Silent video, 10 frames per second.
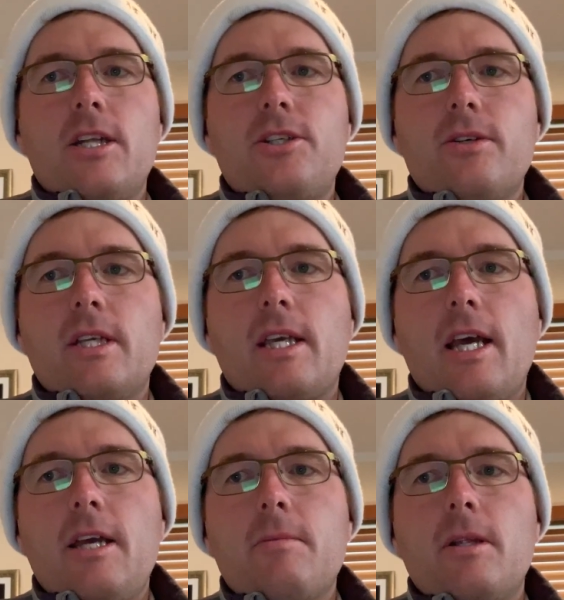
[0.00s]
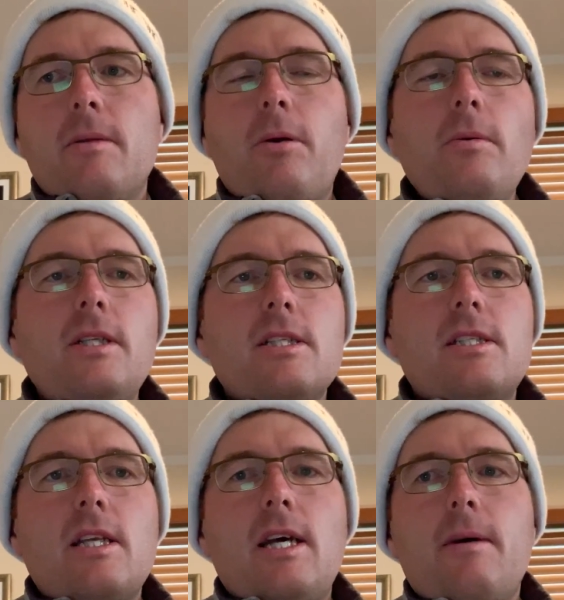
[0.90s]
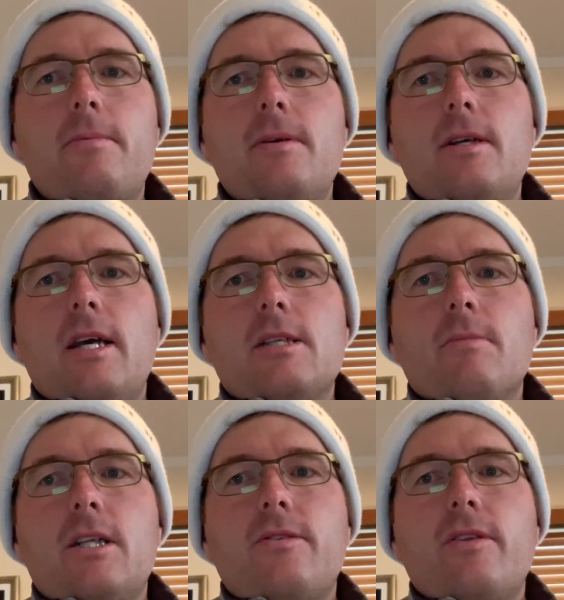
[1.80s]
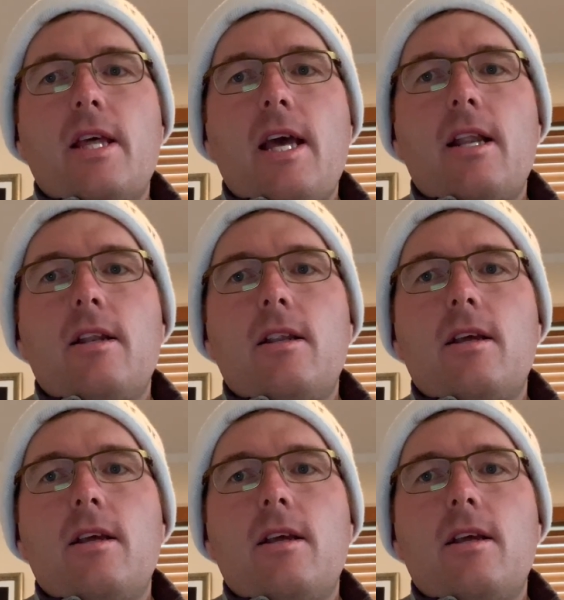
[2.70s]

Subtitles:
during the game, it probably didn't set up as much for that